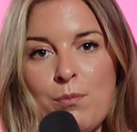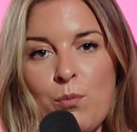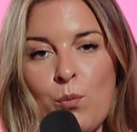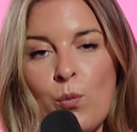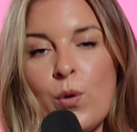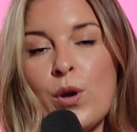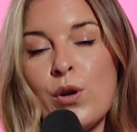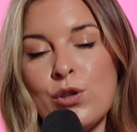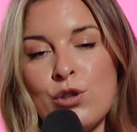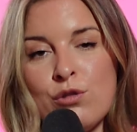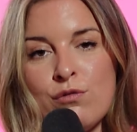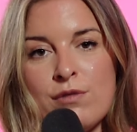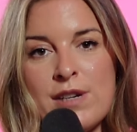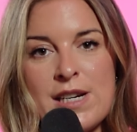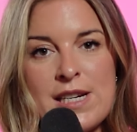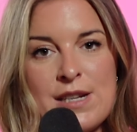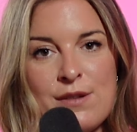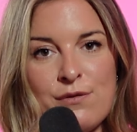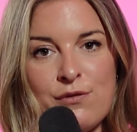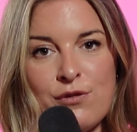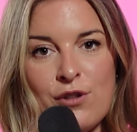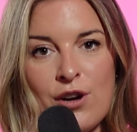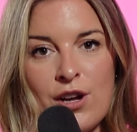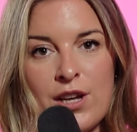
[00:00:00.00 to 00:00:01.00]
Will you read
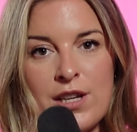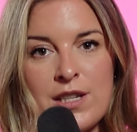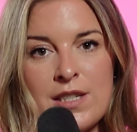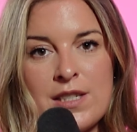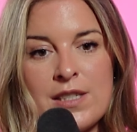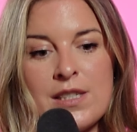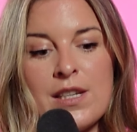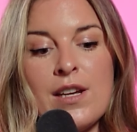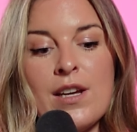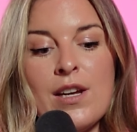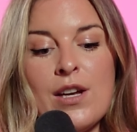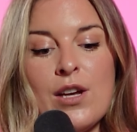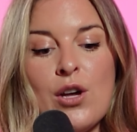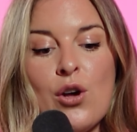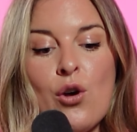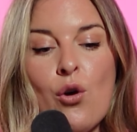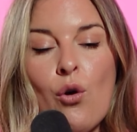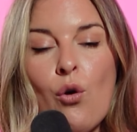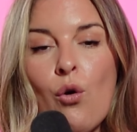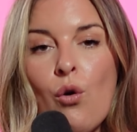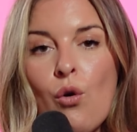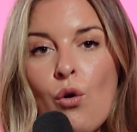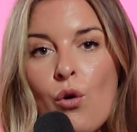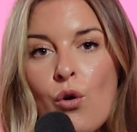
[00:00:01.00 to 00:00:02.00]
it for us?
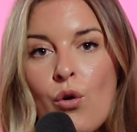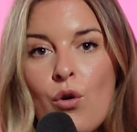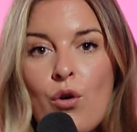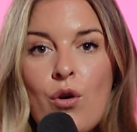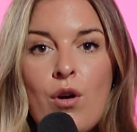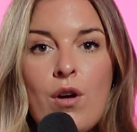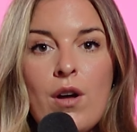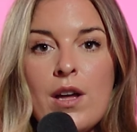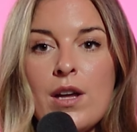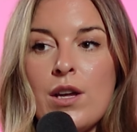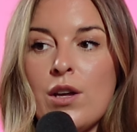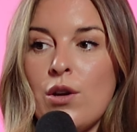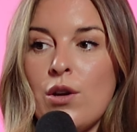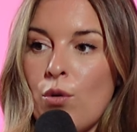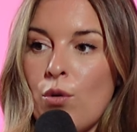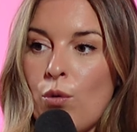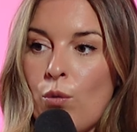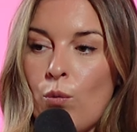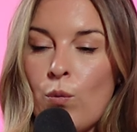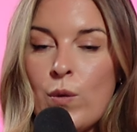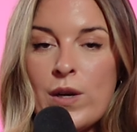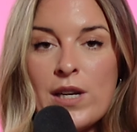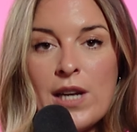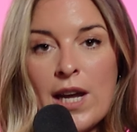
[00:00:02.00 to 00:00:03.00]
Or
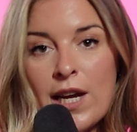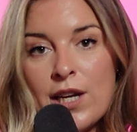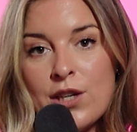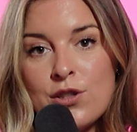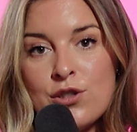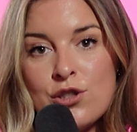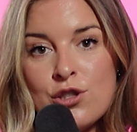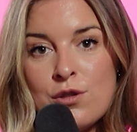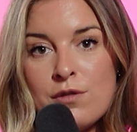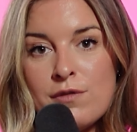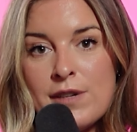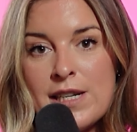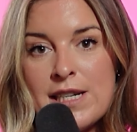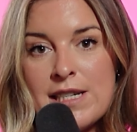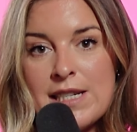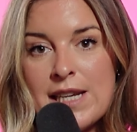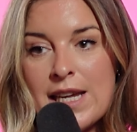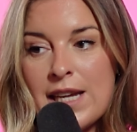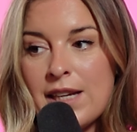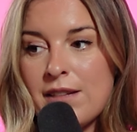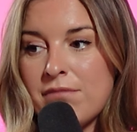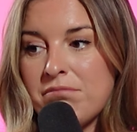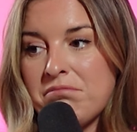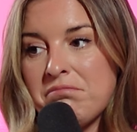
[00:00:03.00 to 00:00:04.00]
we'd like you to do a
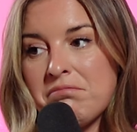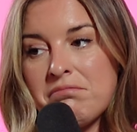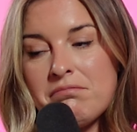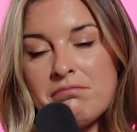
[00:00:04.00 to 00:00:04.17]
reading.